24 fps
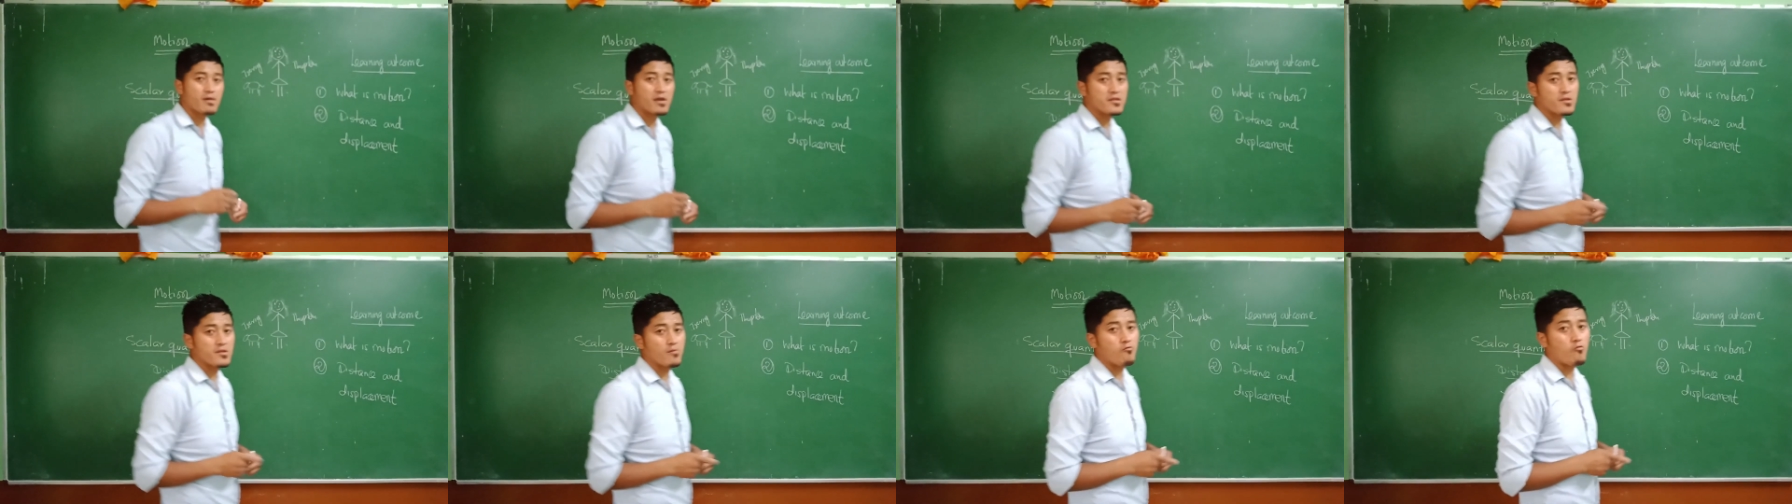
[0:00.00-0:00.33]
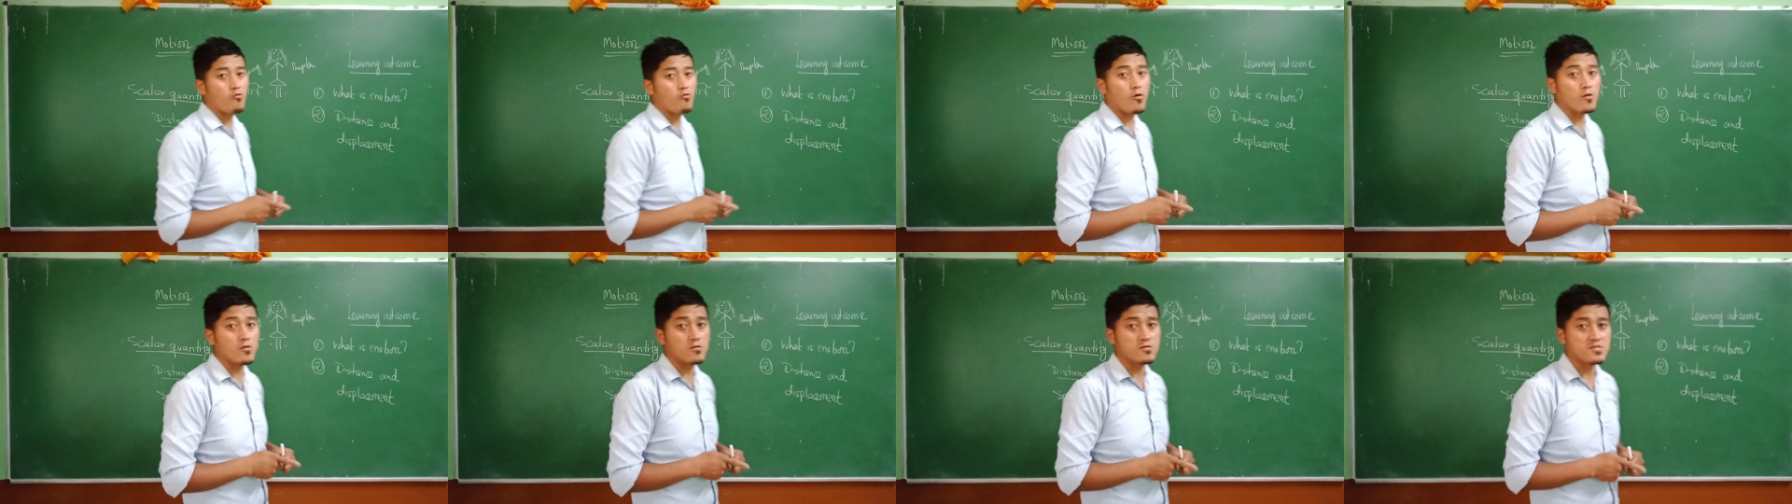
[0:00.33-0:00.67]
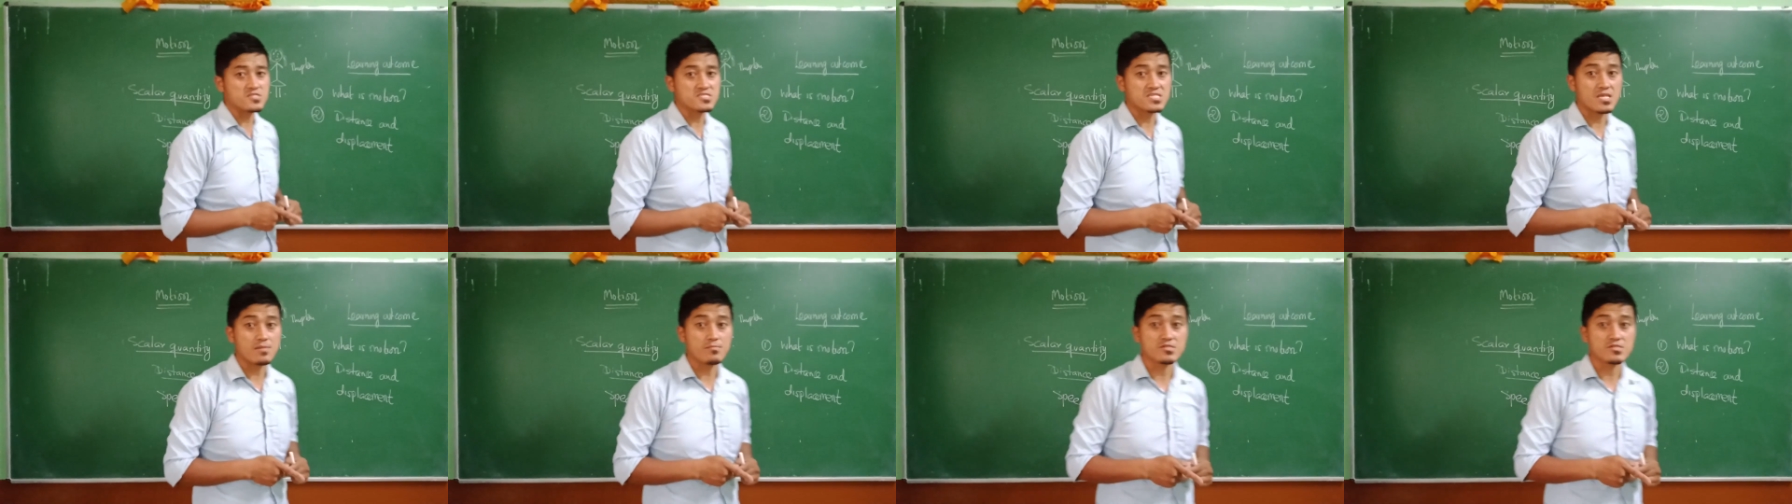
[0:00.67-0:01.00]
in the world,
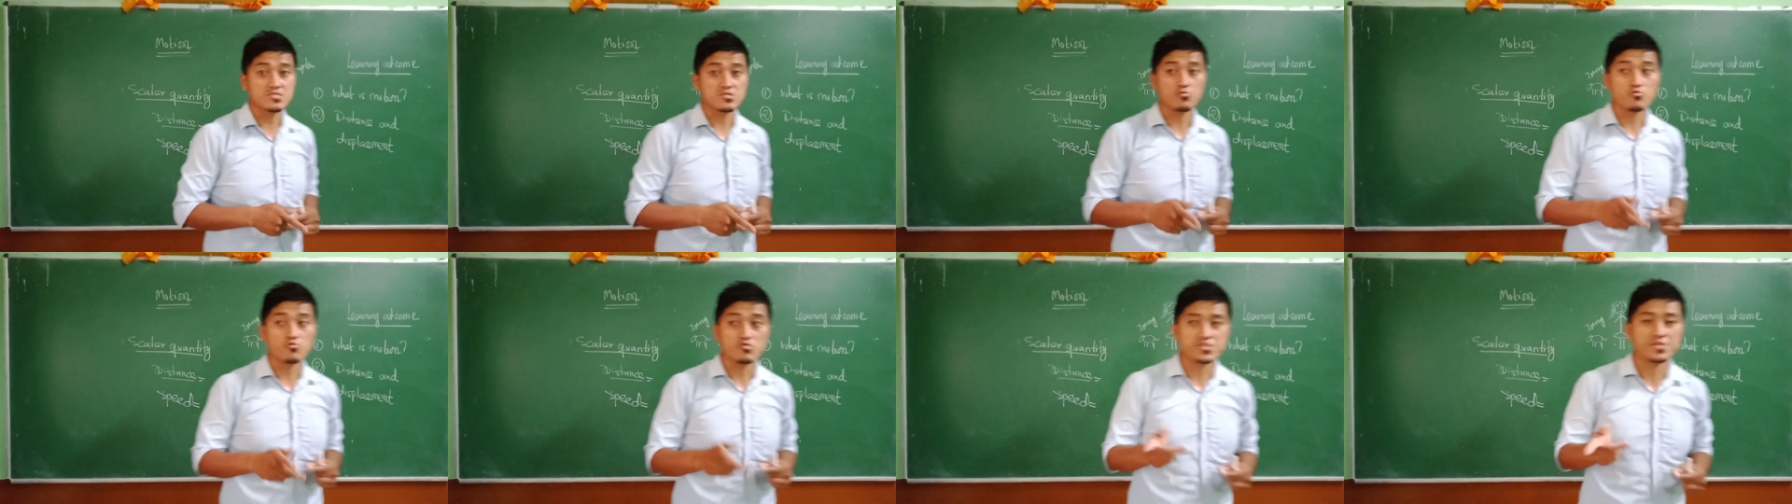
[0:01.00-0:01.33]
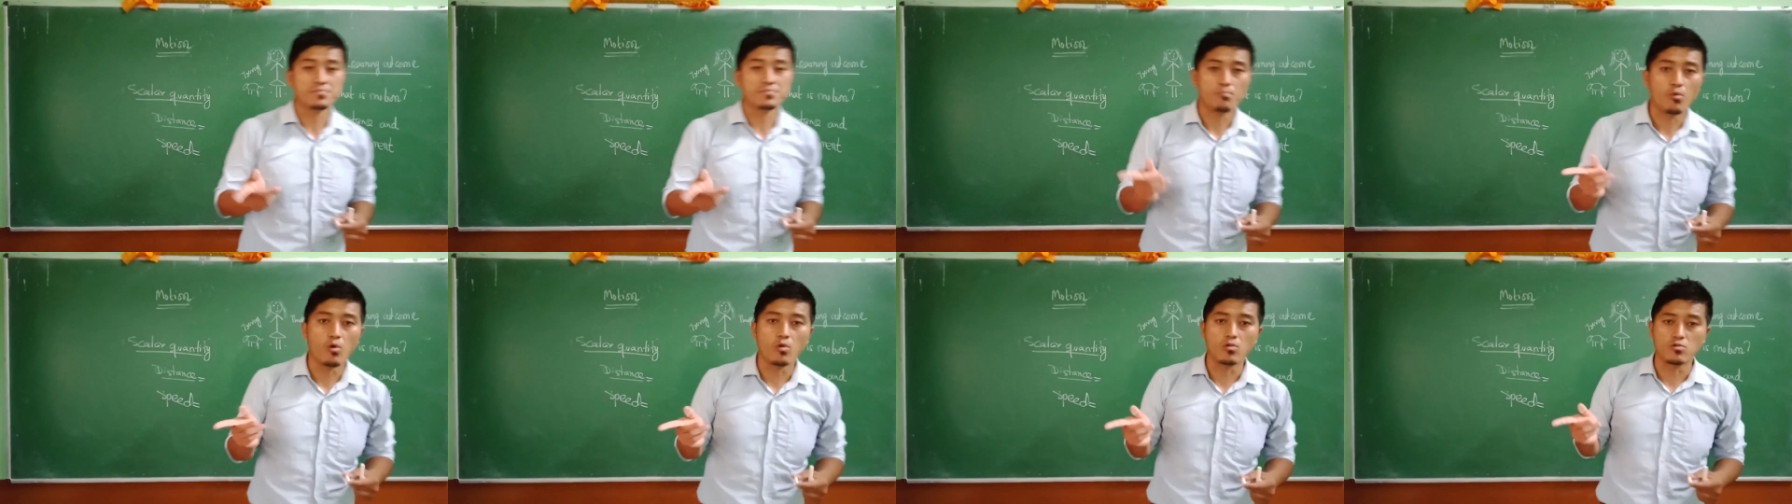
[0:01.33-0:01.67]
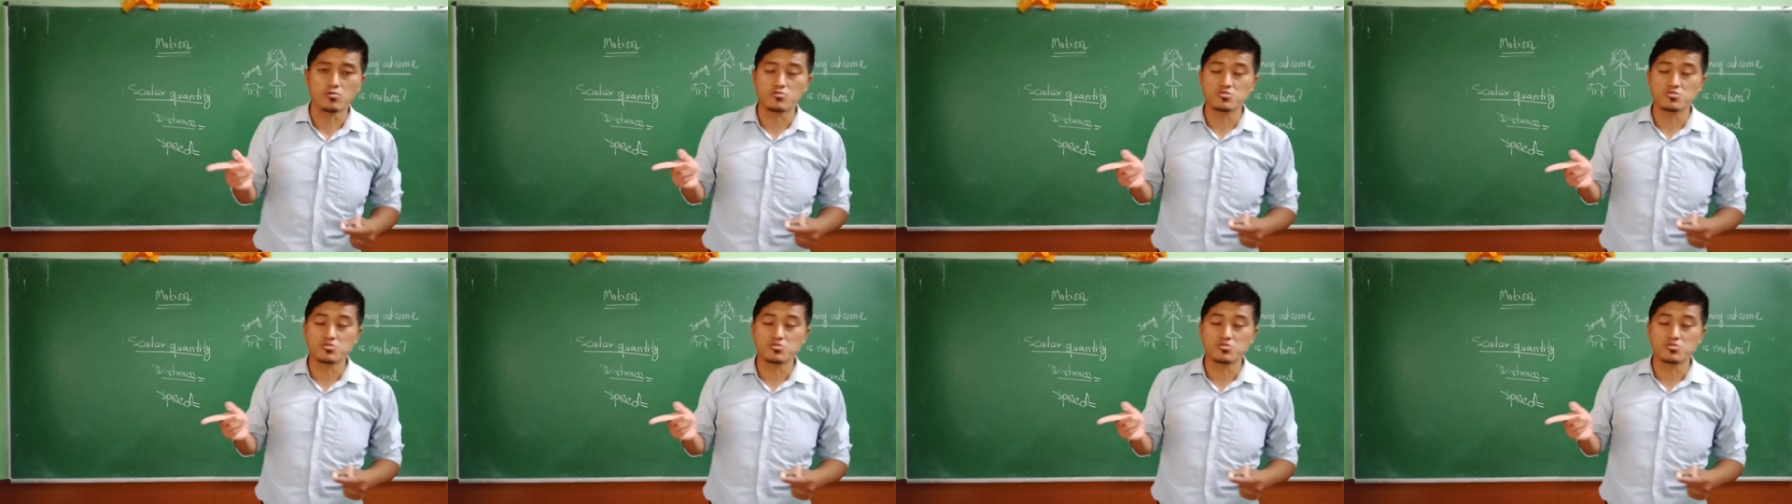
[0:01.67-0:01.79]
his name is Usain Bolt.